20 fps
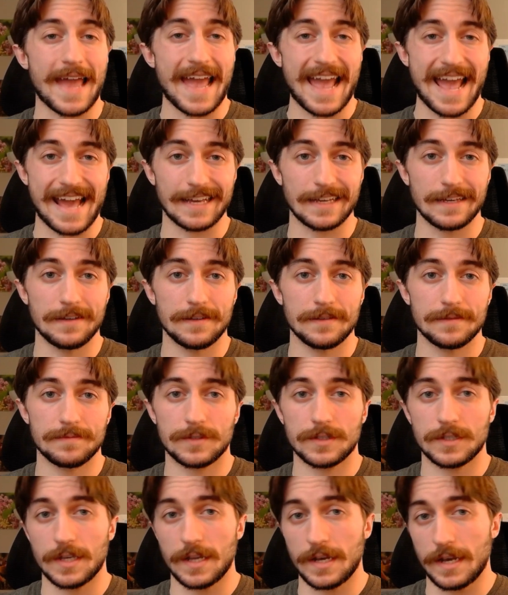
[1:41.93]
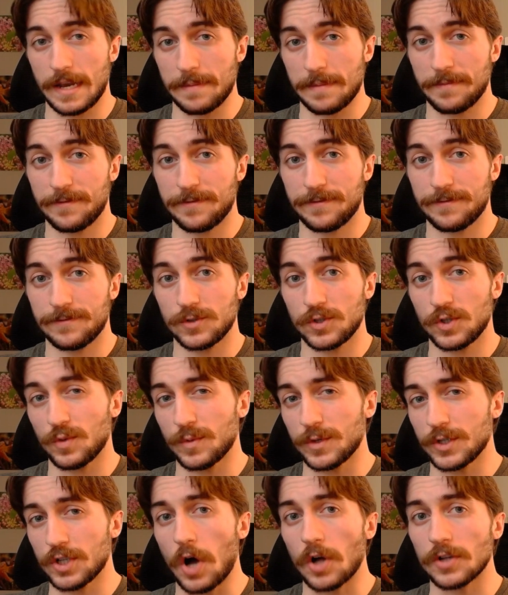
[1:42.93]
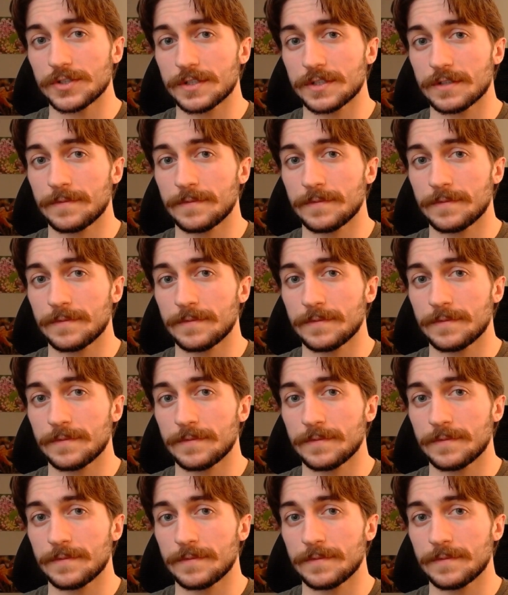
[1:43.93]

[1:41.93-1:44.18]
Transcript: egg to nymph to adult.